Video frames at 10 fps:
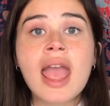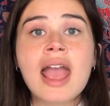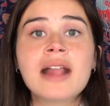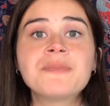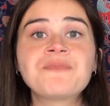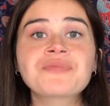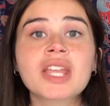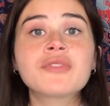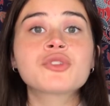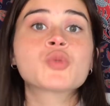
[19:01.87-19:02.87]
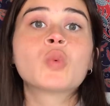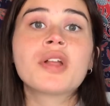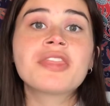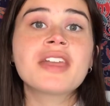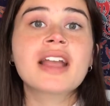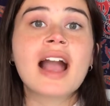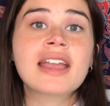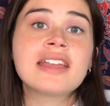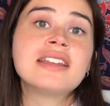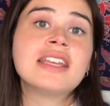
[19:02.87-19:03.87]
And if there's one thing
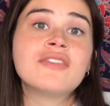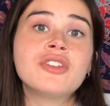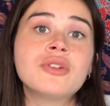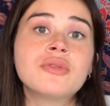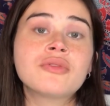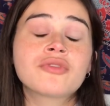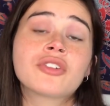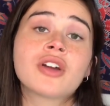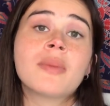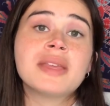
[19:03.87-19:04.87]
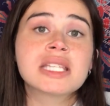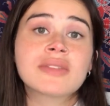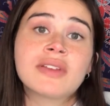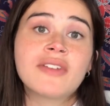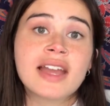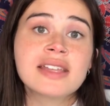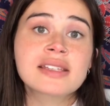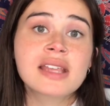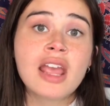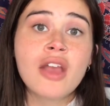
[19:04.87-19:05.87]
I can give you for a piece of
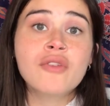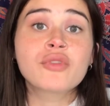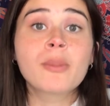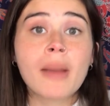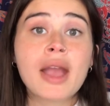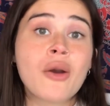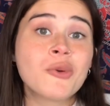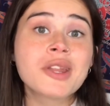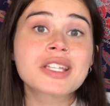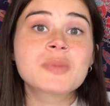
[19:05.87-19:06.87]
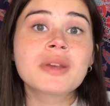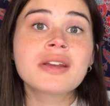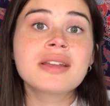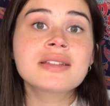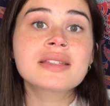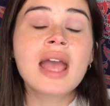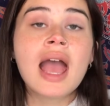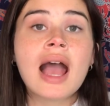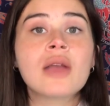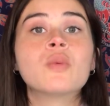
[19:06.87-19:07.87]
advice from my own experience,
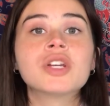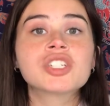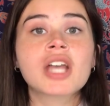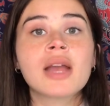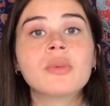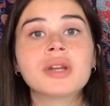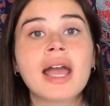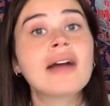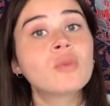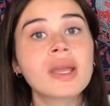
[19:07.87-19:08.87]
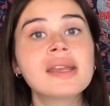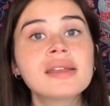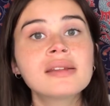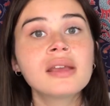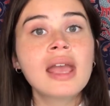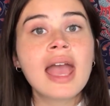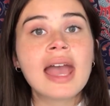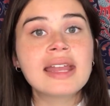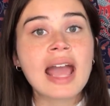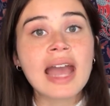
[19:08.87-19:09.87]
I wish I would have waited
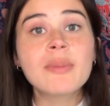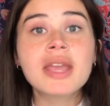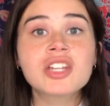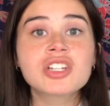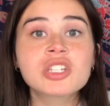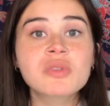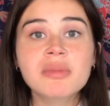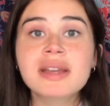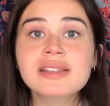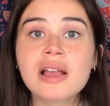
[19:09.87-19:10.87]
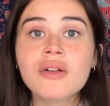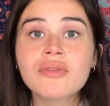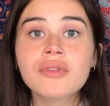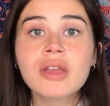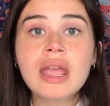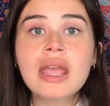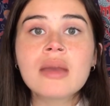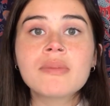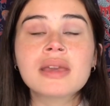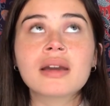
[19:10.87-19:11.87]
and had patience with myself,
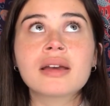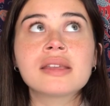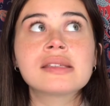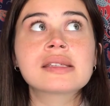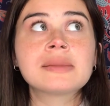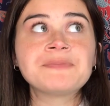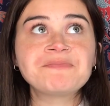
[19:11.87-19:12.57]
because